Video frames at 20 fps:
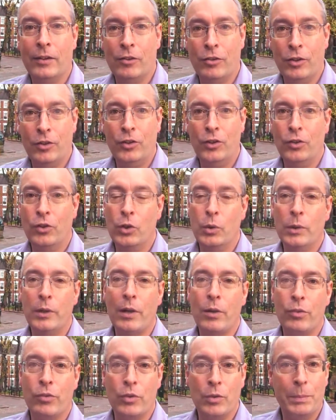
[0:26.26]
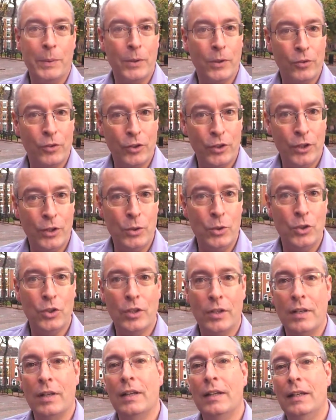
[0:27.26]
Christians who are going through
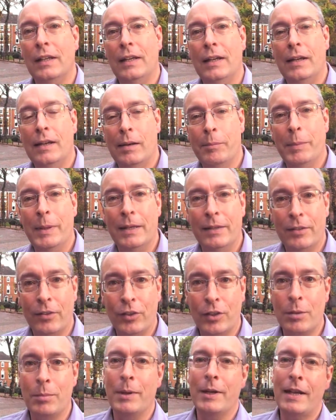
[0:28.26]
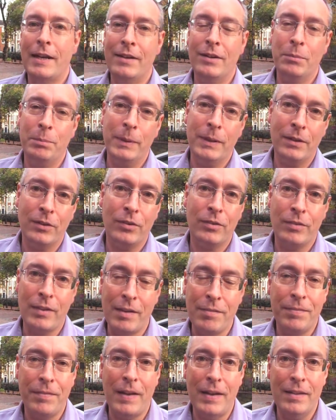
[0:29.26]
persecution, being discriminated because of
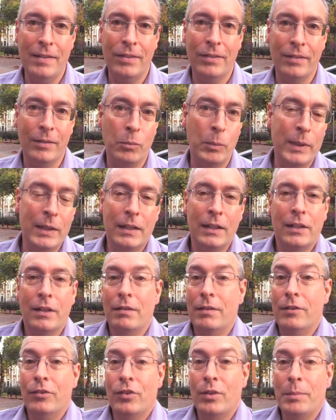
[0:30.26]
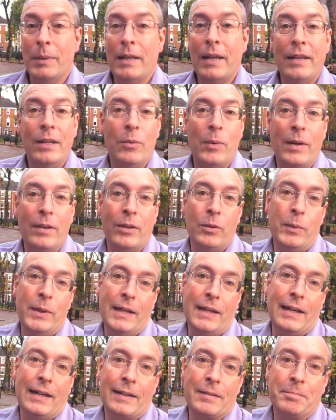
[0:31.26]
their faith, and we encourage them in any way that we
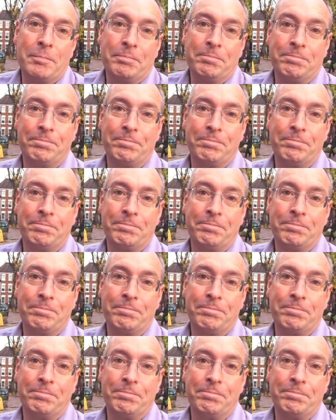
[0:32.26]
can.